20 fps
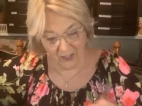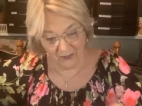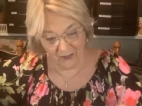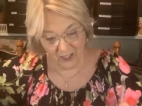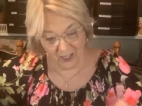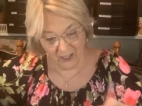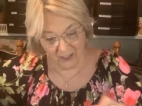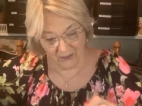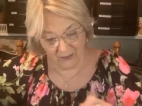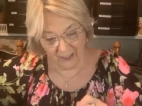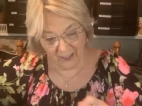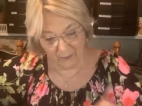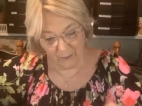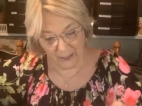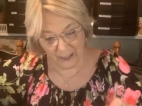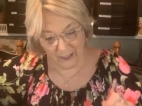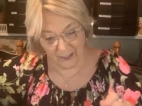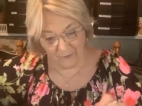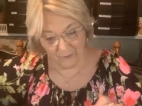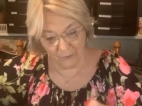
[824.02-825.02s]
Y'all not gonna
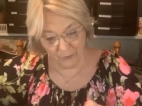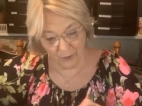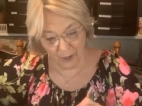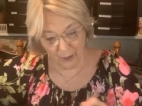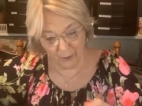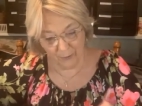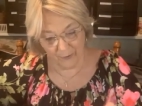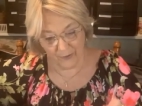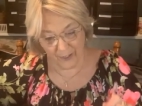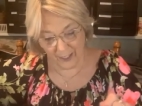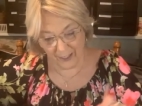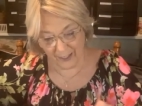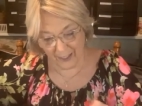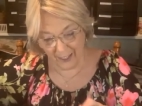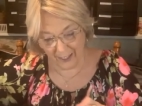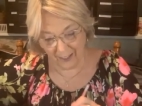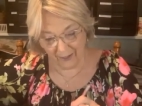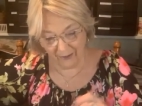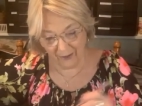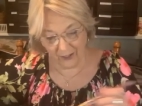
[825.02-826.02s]
let me leave the rope thing
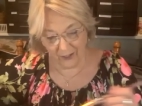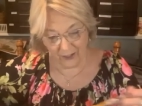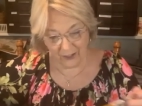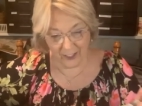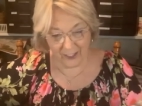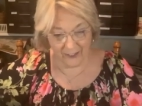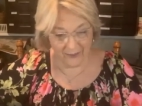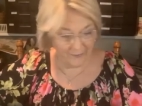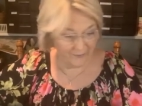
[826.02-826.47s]
down, are